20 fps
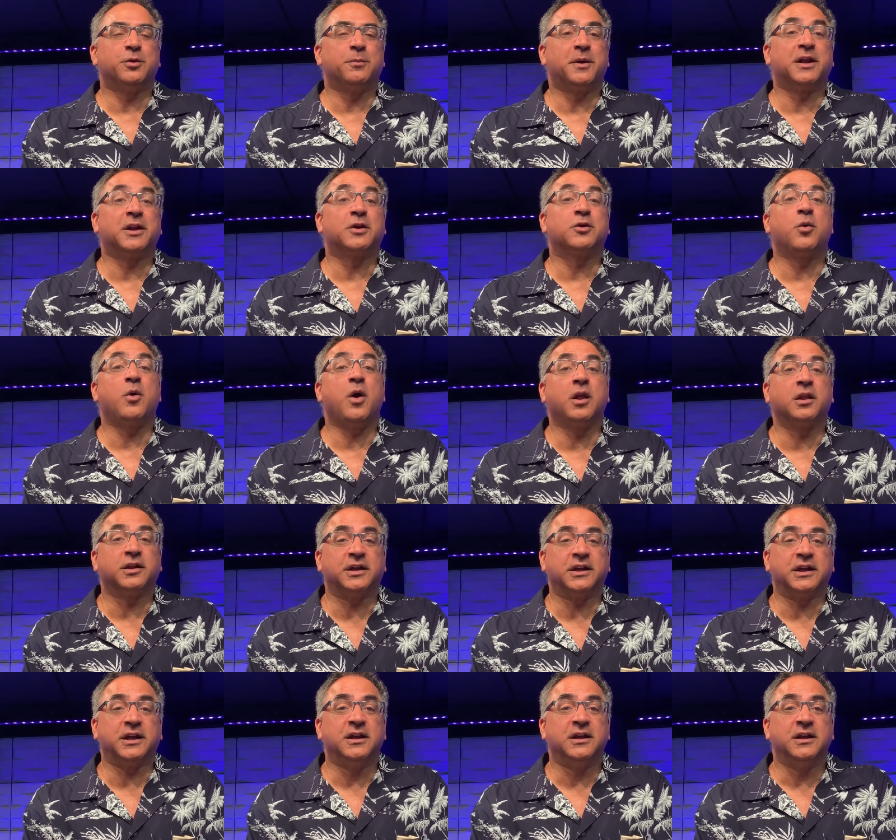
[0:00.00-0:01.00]
about a
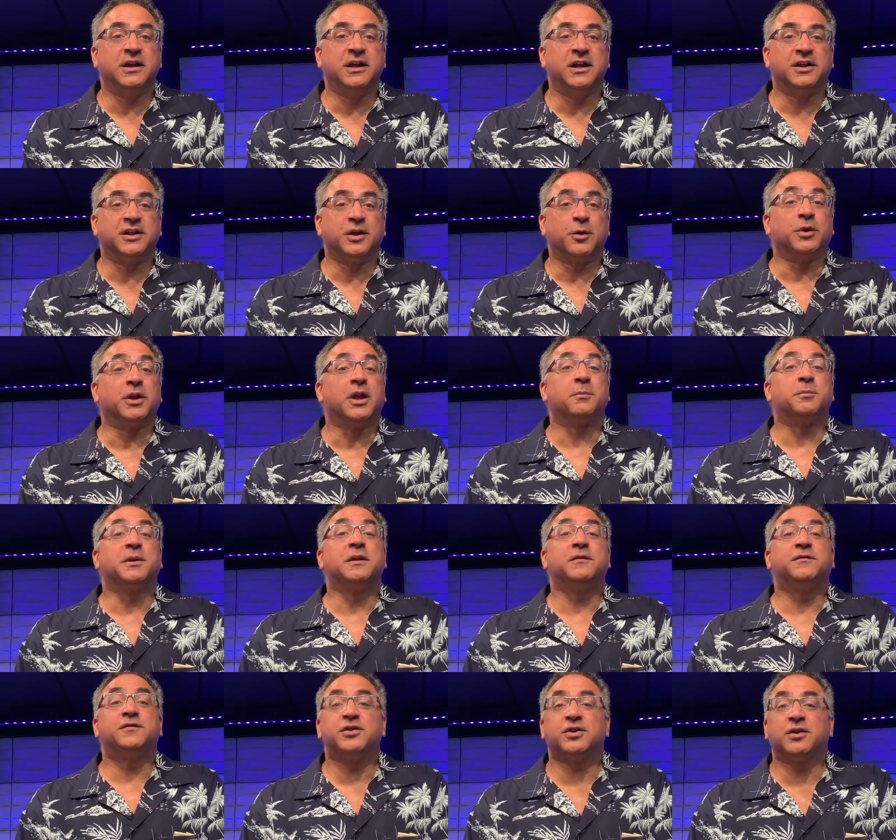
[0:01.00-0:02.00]
quality that will
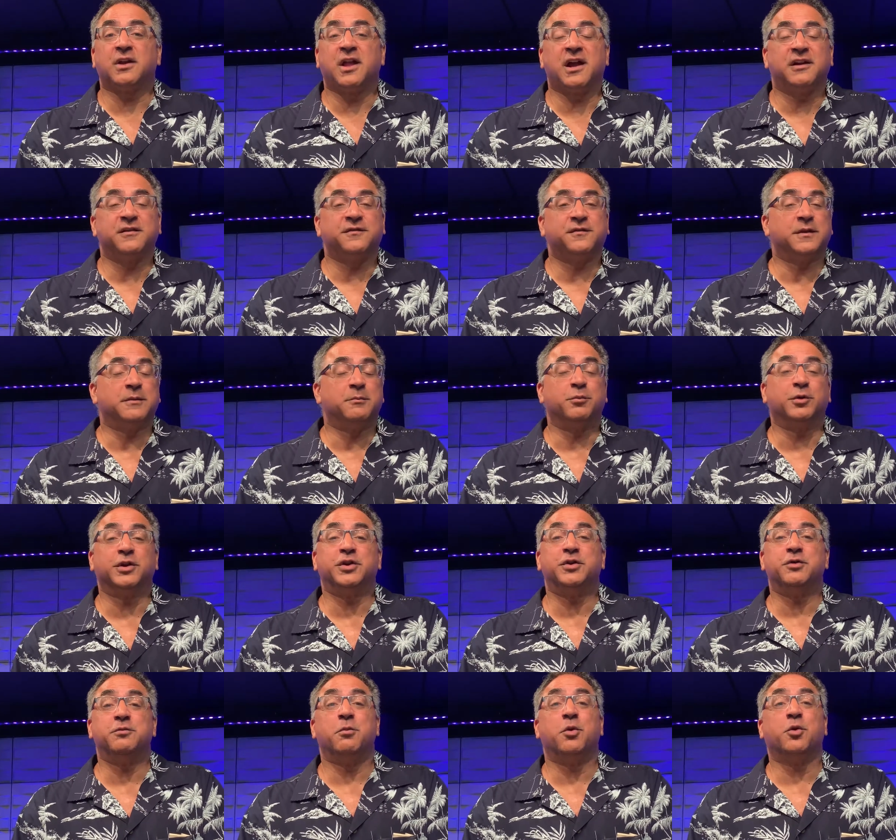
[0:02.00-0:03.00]
uplift your life and bring
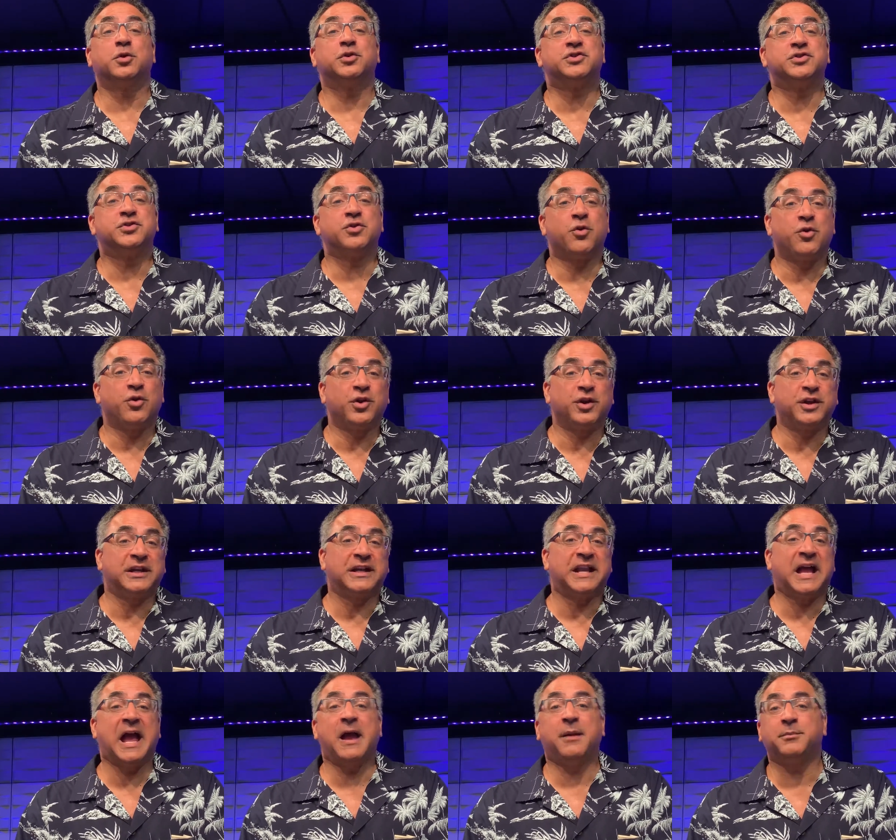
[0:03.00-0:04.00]
you more joy
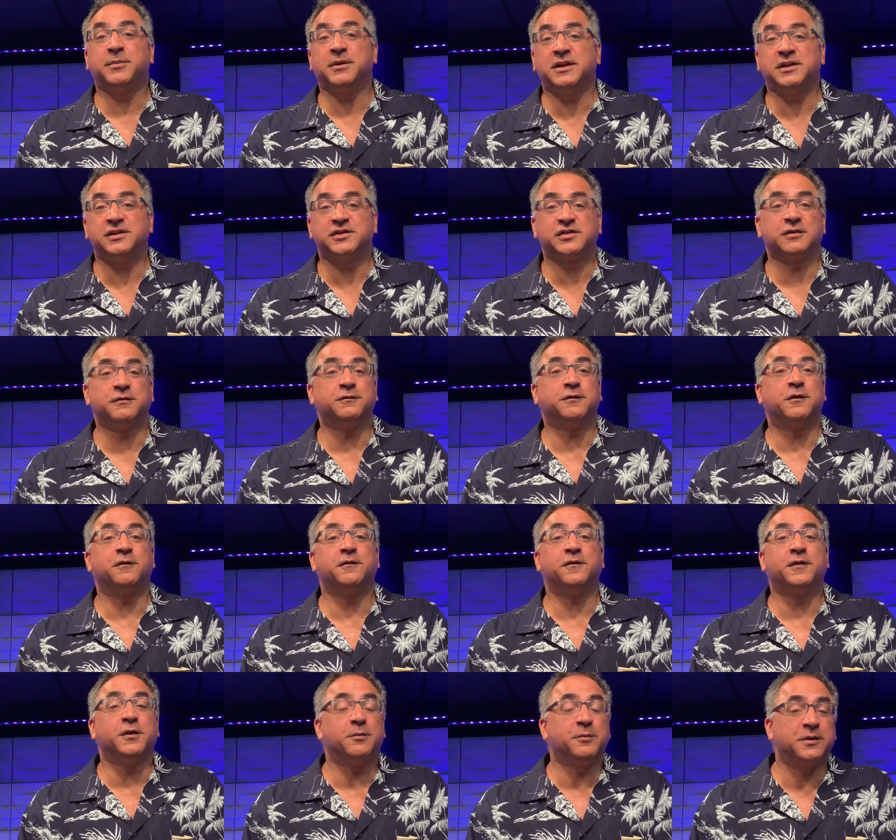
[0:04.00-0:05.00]
and happiness and
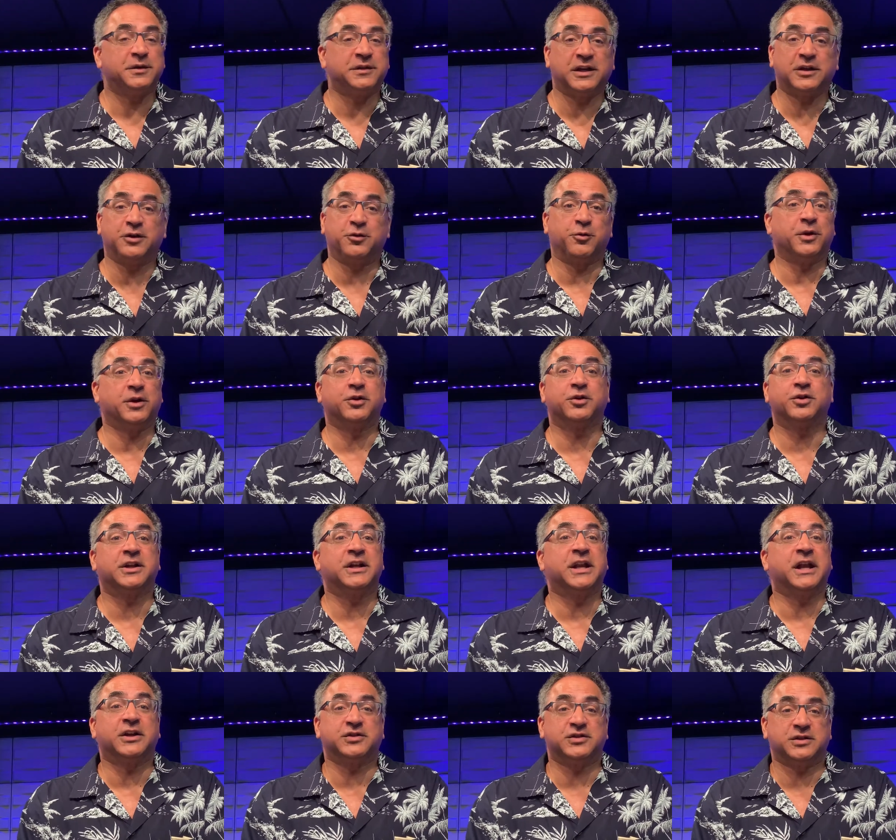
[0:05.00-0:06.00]
fulfillment and greater
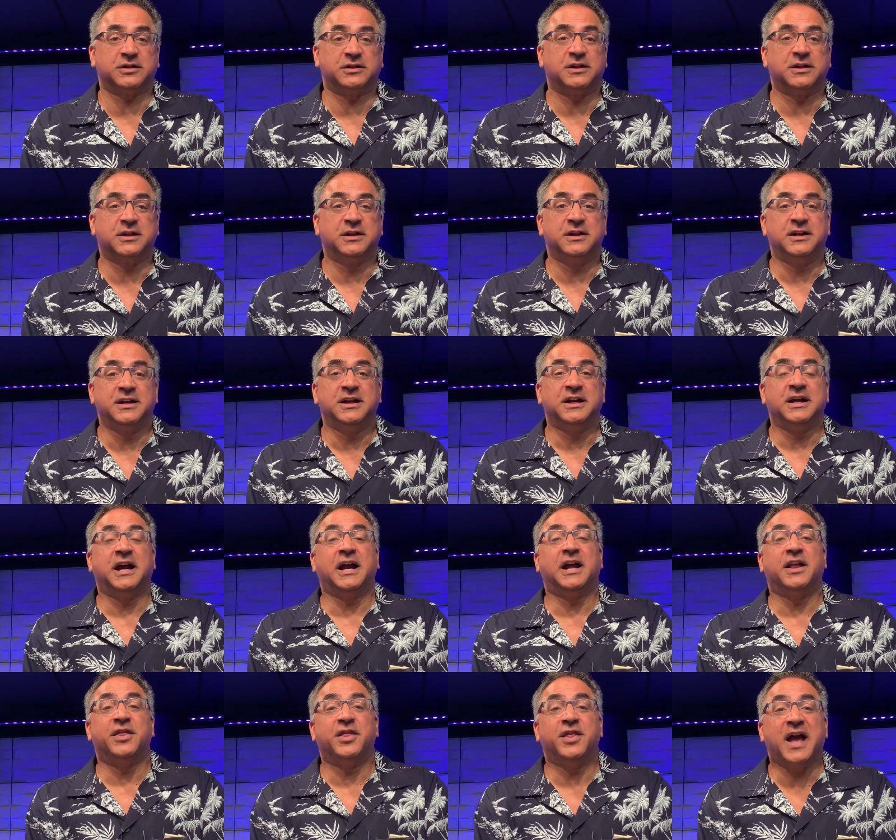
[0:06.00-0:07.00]
connection.
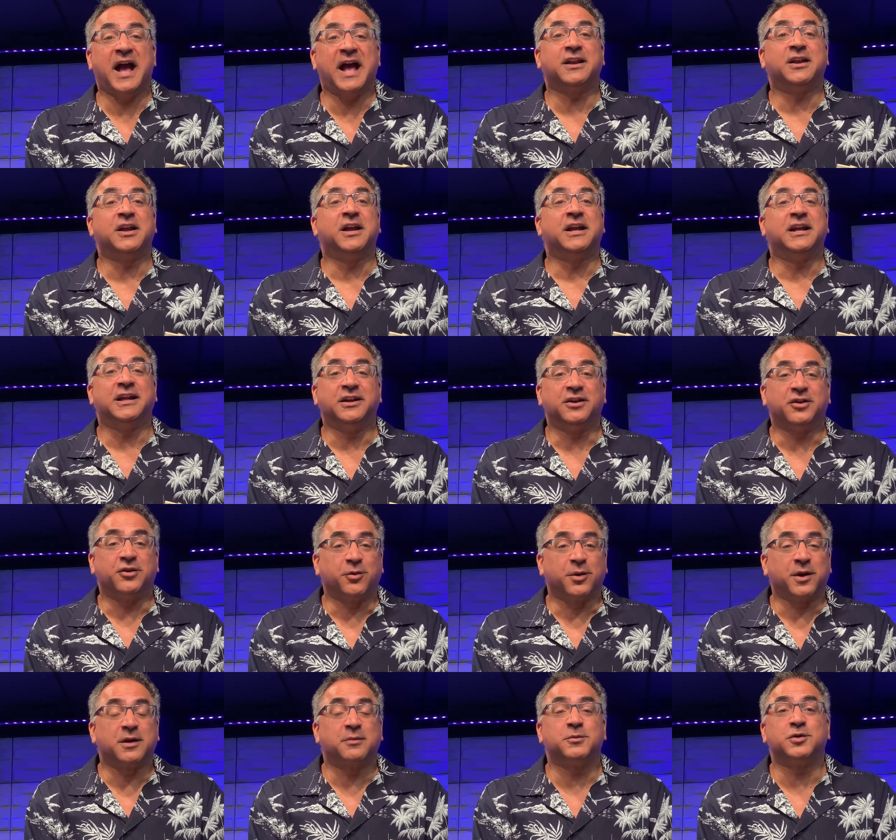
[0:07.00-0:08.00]
And that
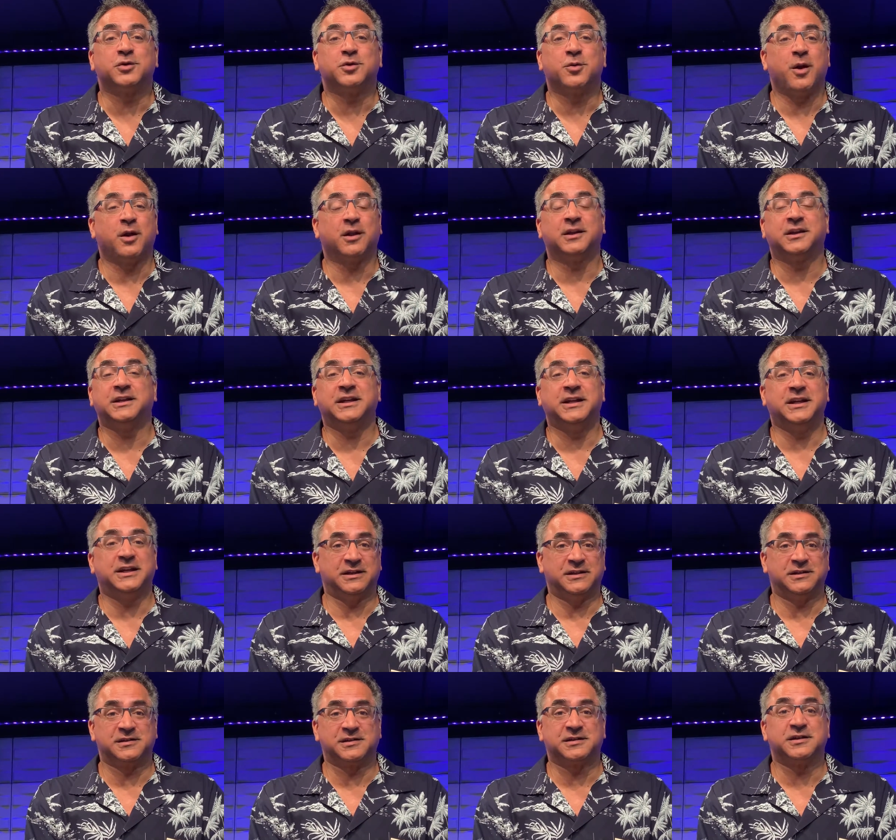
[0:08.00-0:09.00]
incredible quality
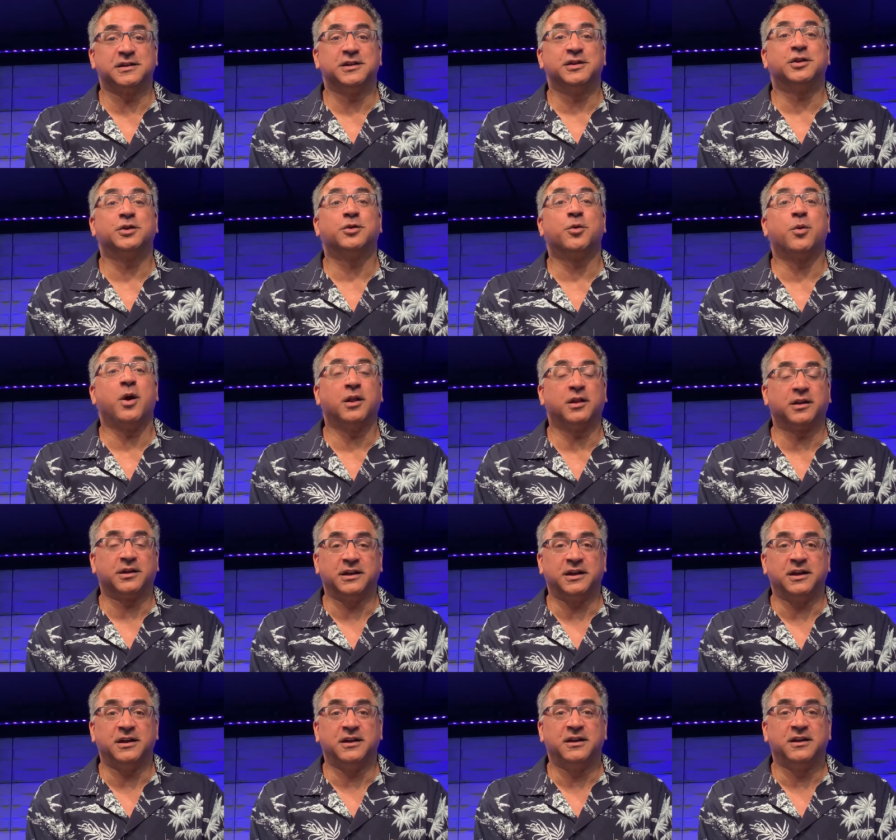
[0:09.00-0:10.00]
is the
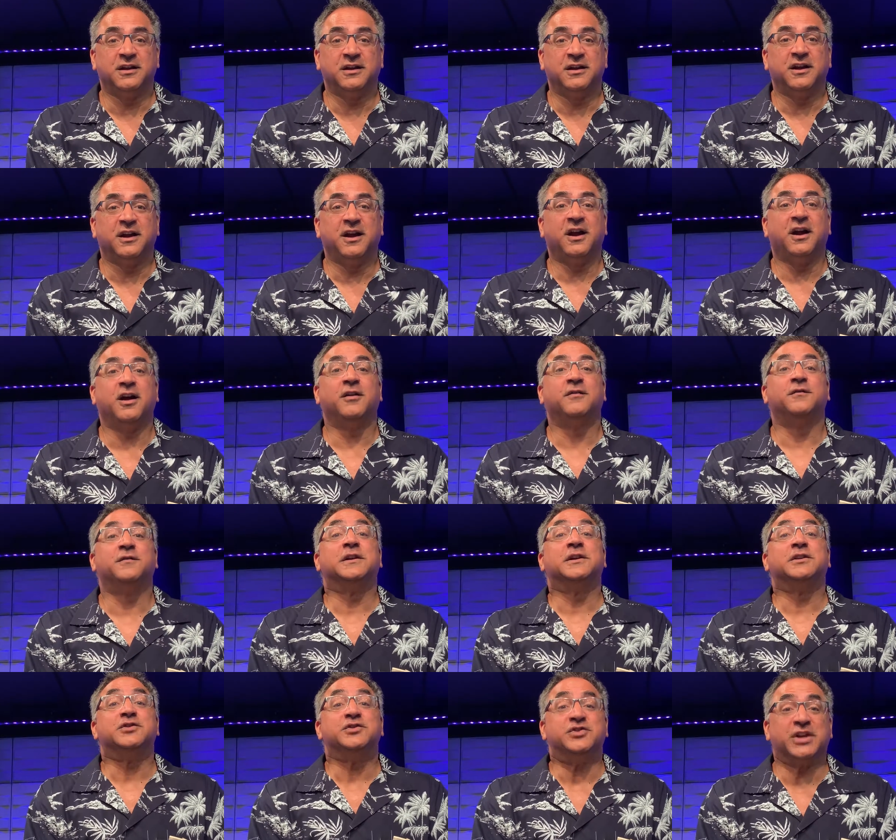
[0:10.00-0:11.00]
quality of
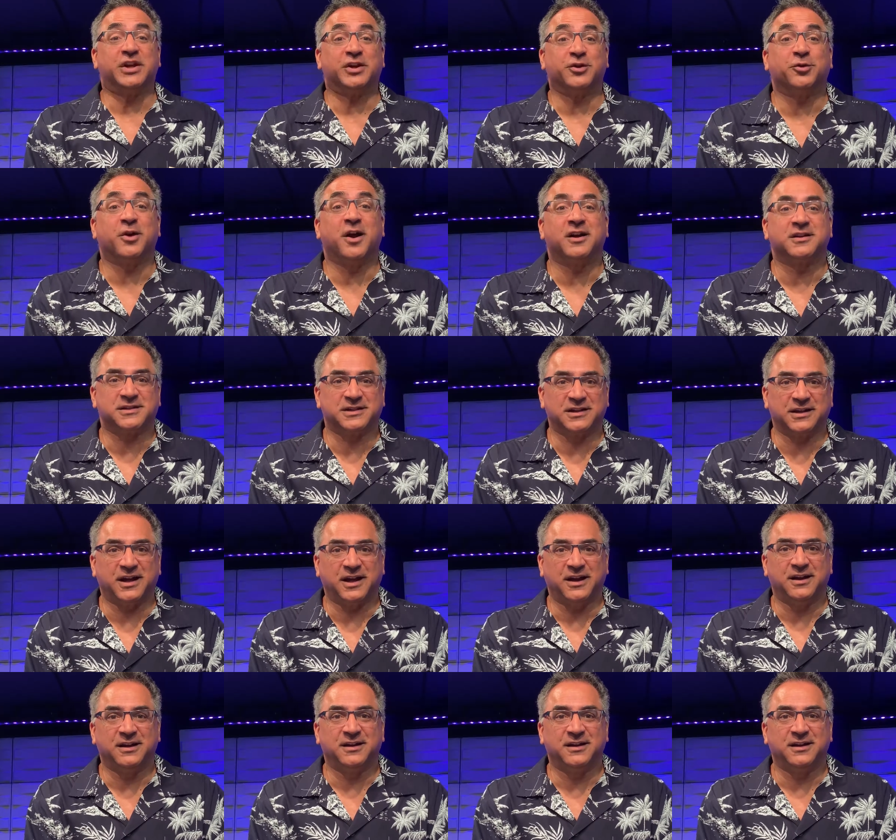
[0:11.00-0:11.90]
generosity.